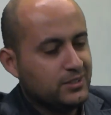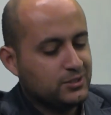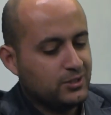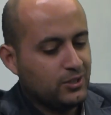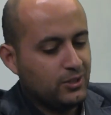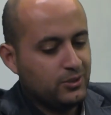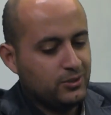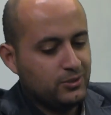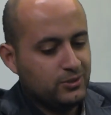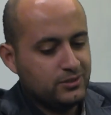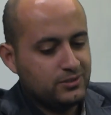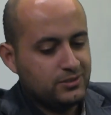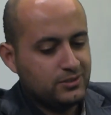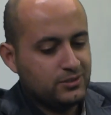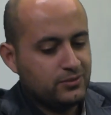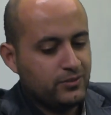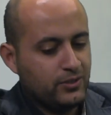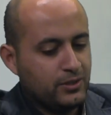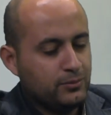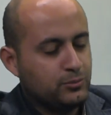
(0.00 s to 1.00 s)
So it's,
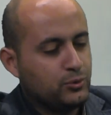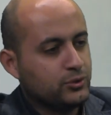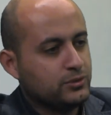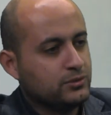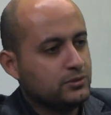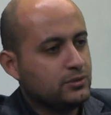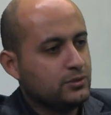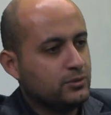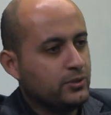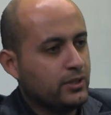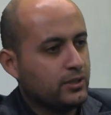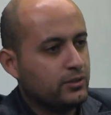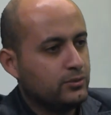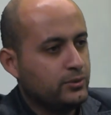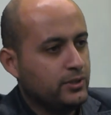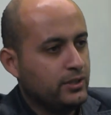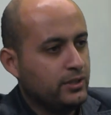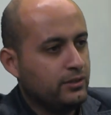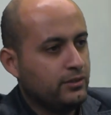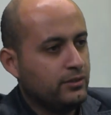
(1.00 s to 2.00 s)
it's very important to work
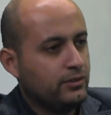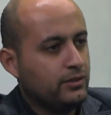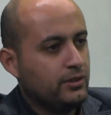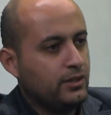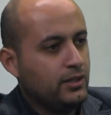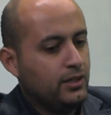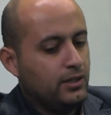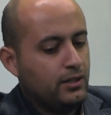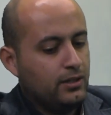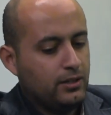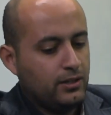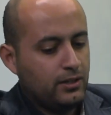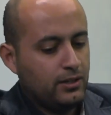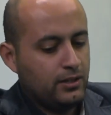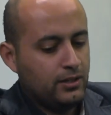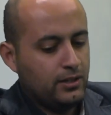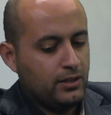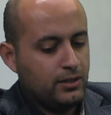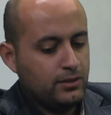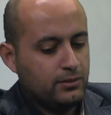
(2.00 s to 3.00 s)
with
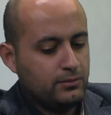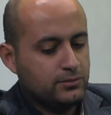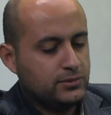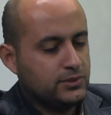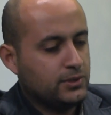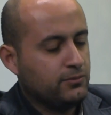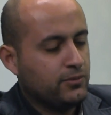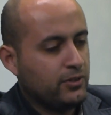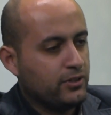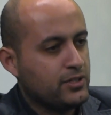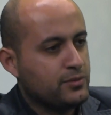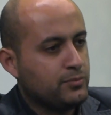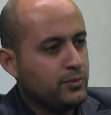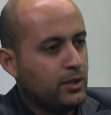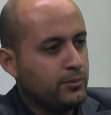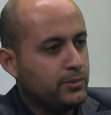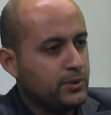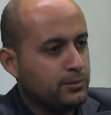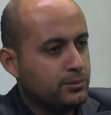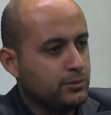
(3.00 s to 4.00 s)
uh, some very
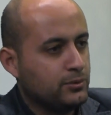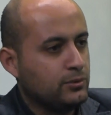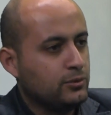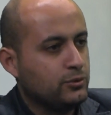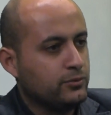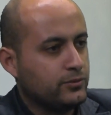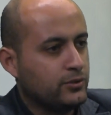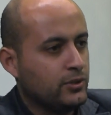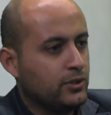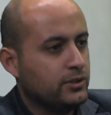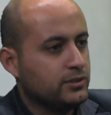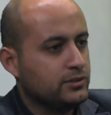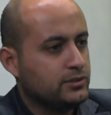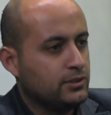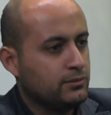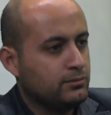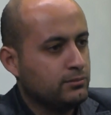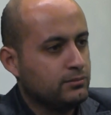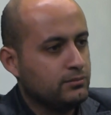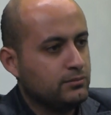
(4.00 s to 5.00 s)
smart people who've got
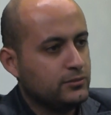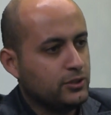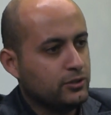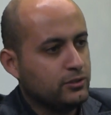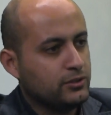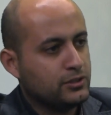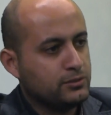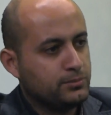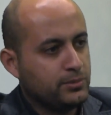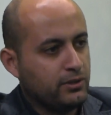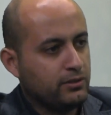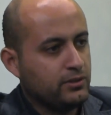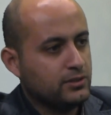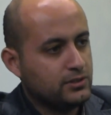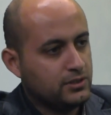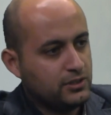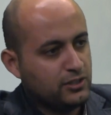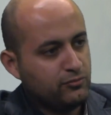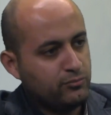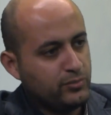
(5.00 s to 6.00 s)
some you know
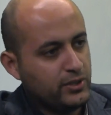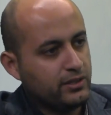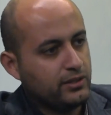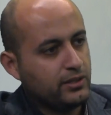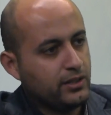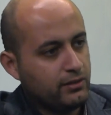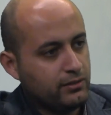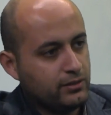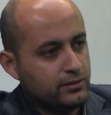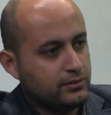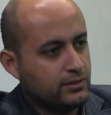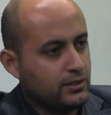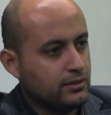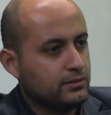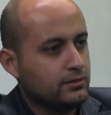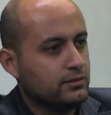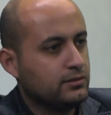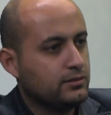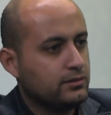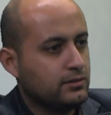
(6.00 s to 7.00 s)
experience and have been there and
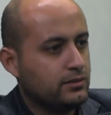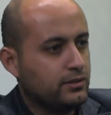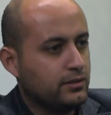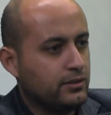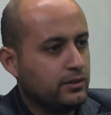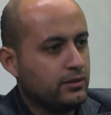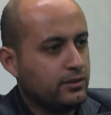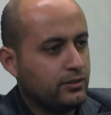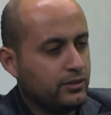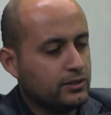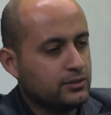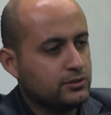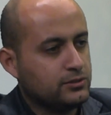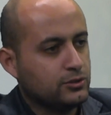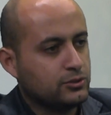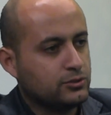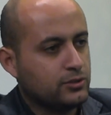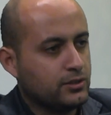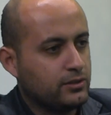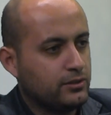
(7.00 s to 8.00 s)
done the things
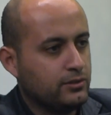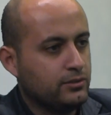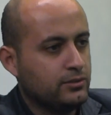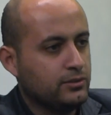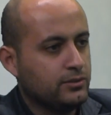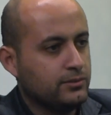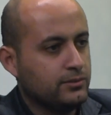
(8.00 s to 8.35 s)
you're trying to do.